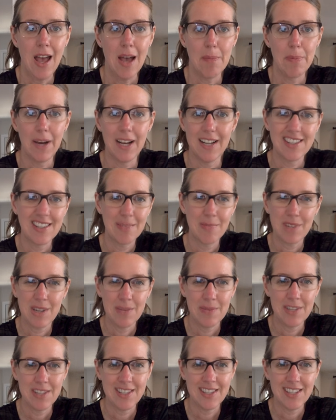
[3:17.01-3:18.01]
but
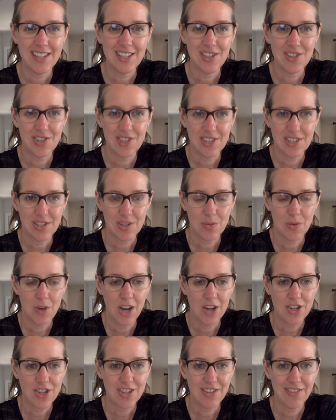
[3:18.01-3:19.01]
sometimes it's easier just to
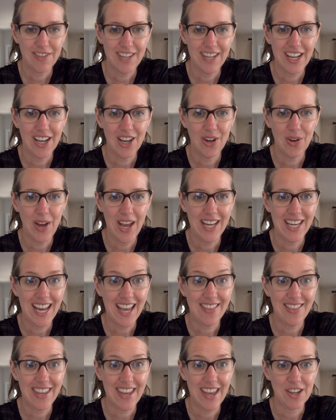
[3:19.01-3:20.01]
watch the video and
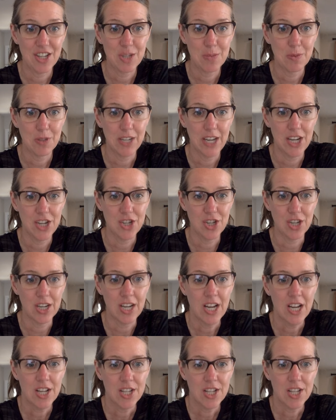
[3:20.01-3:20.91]
get the explanation.